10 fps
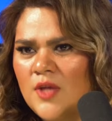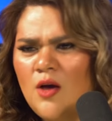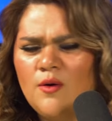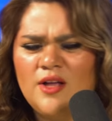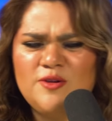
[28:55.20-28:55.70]

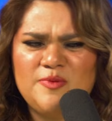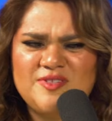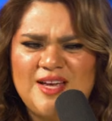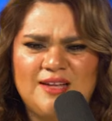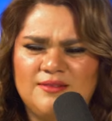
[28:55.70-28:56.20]
Oh, 100%.
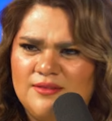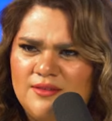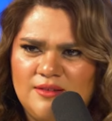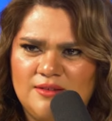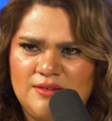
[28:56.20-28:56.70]
It's and not,
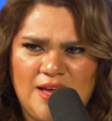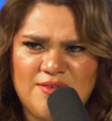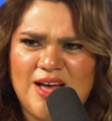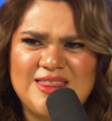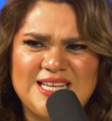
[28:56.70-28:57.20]
it's
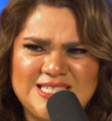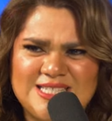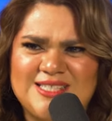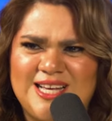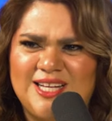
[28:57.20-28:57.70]
not,
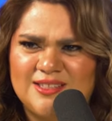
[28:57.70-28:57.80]
it's not,